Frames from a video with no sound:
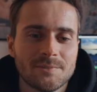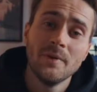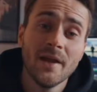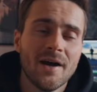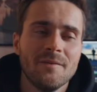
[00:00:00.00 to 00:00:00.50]

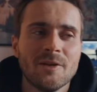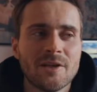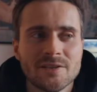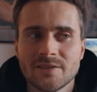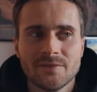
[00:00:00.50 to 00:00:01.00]
But yeah, I'm
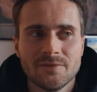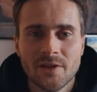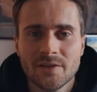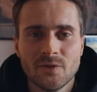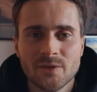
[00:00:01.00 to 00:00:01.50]

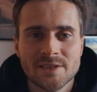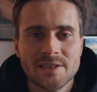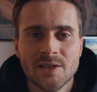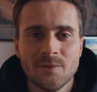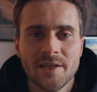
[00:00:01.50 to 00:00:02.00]
looking forward to
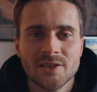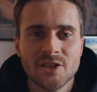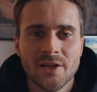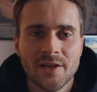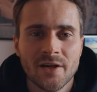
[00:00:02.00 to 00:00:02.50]
seeing where this
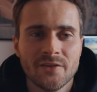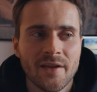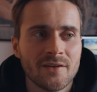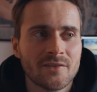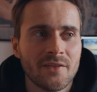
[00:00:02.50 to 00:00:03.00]
journey goes next.